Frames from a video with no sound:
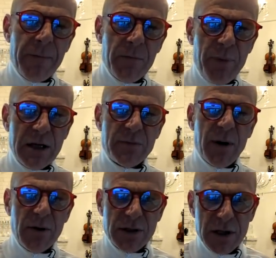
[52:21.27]
bass
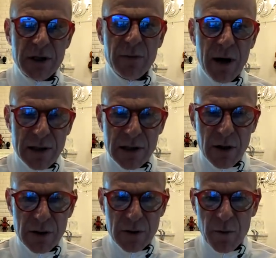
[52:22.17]
bones and
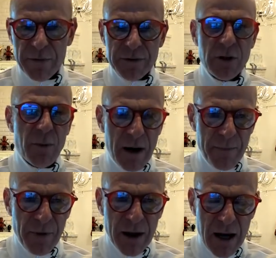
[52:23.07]
chimbassos with tuba.
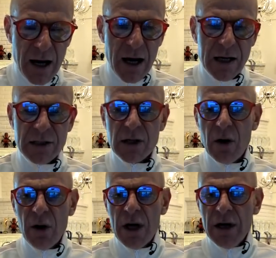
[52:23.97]

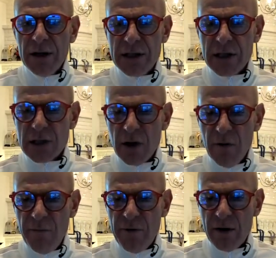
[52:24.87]
So this is
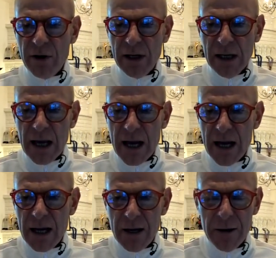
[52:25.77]
all very
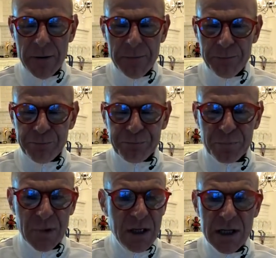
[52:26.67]

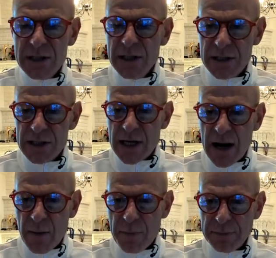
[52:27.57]
easy to set
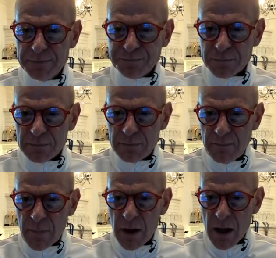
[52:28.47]
up.
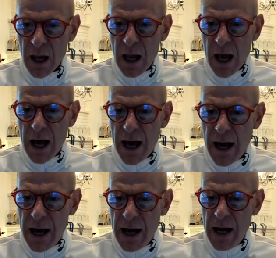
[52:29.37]

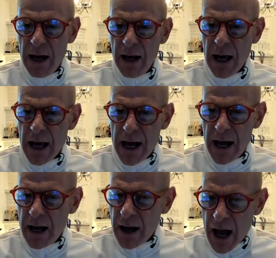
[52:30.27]

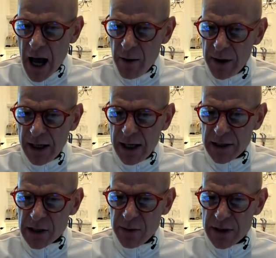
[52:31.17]
How many
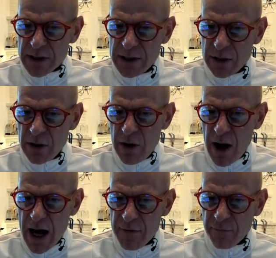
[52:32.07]
instruments do you
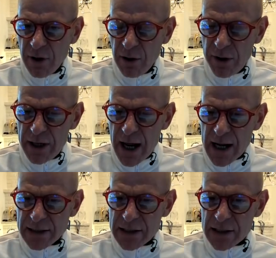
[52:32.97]
have loaded
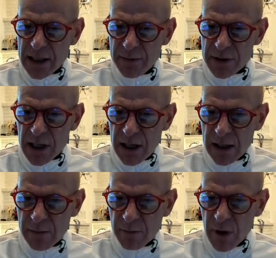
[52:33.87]
at the same
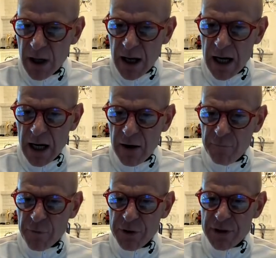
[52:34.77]
time
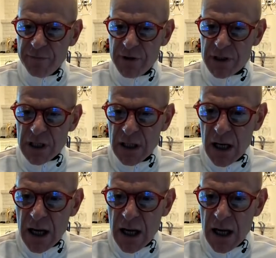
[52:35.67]
for Divisi?